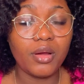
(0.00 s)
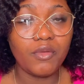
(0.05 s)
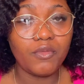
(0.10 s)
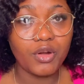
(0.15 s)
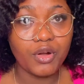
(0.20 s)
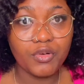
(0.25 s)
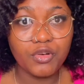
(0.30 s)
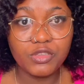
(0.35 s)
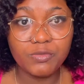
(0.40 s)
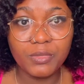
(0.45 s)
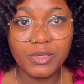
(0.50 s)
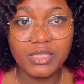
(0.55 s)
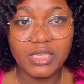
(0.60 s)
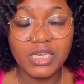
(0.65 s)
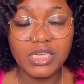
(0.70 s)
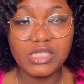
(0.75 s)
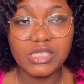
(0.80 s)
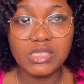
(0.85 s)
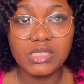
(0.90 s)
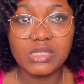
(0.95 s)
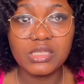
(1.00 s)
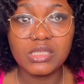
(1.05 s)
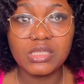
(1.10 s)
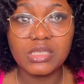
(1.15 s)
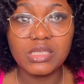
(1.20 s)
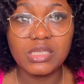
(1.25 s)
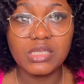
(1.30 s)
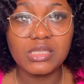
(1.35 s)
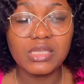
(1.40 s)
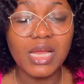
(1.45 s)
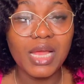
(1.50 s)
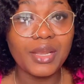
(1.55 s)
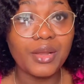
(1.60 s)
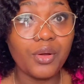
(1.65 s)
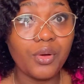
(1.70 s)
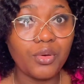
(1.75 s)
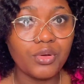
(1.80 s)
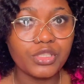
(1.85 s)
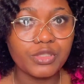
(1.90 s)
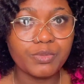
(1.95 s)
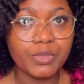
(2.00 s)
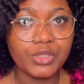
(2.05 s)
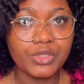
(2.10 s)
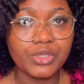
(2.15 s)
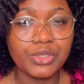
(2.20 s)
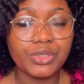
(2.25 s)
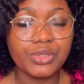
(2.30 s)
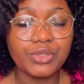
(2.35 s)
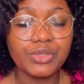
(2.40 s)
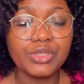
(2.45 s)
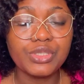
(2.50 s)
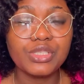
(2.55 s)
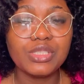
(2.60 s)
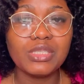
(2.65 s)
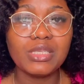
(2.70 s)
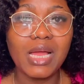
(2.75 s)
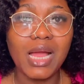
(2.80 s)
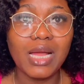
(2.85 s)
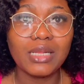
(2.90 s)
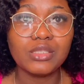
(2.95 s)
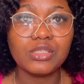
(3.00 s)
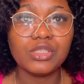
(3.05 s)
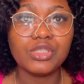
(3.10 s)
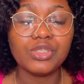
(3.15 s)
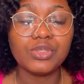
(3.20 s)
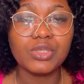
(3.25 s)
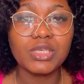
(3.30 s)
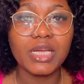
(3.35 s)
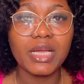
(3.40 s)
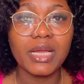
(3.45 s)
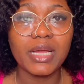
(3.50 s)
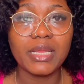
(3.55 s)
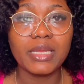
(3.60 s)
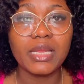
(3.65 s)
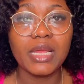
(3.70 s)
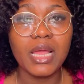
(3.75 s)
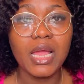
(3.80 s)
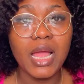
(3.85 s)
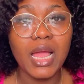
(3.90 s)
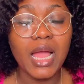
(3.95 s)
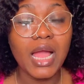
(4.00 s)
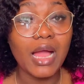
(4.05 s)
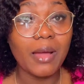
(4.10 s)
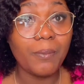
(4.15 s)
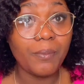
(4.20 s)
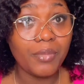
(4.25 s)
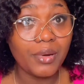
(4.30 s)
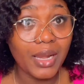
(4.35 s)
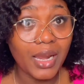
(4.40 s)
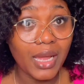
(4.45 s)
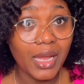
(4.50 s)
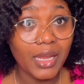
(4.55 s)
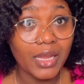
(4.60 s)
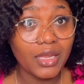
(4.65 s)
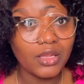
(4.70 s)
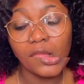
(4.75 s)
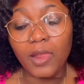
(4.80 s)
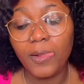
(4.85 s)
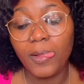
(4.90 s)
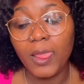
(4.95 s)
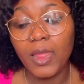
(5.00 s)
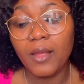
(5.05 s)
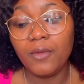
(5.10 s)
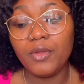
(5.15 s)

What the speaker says: recruitment agencies and hospitals that you can apply to.